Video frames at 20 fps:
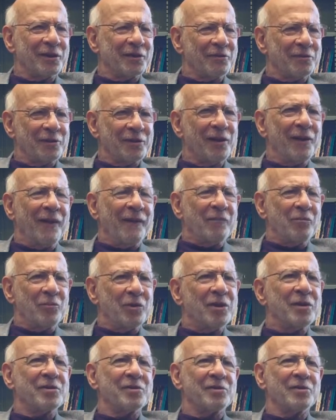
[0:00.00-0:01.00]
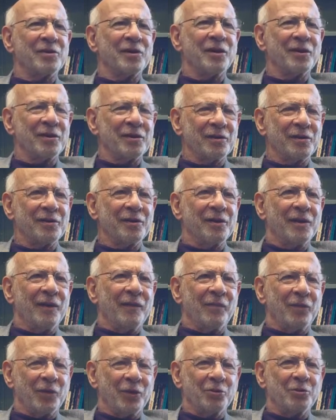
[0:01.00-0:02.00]
In other words, many societies
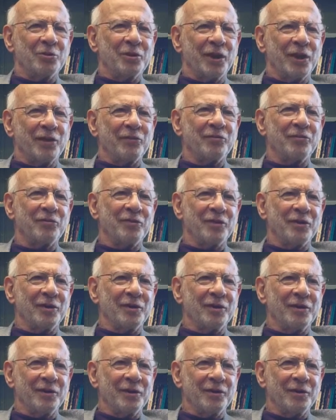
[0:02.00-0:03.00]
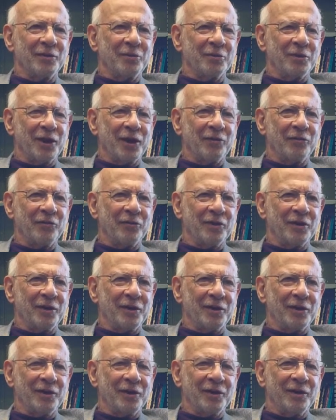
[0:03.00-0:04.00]
don't have the, don't have the